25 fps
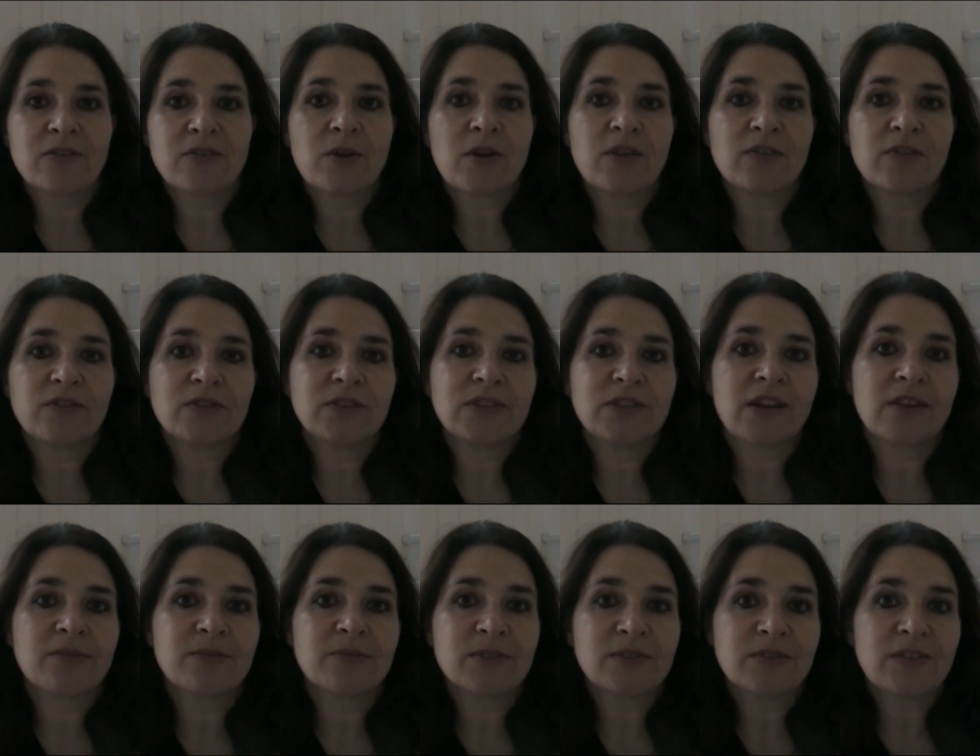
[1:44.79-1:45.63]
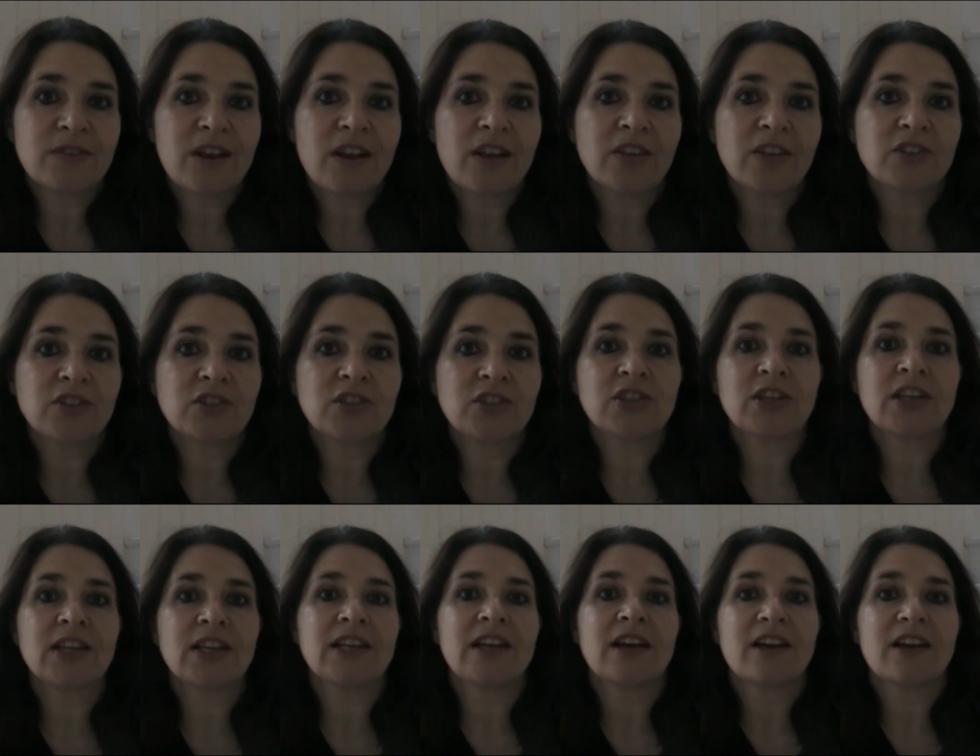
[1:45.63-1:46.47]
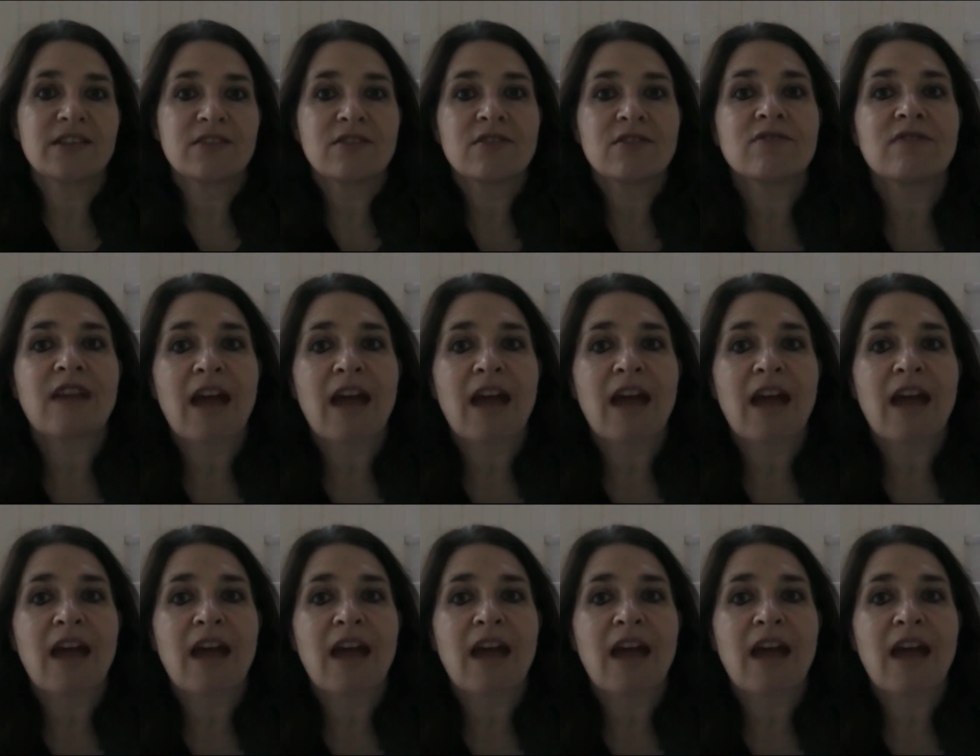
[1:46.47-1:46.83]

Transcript: quite a few times for lunch in either a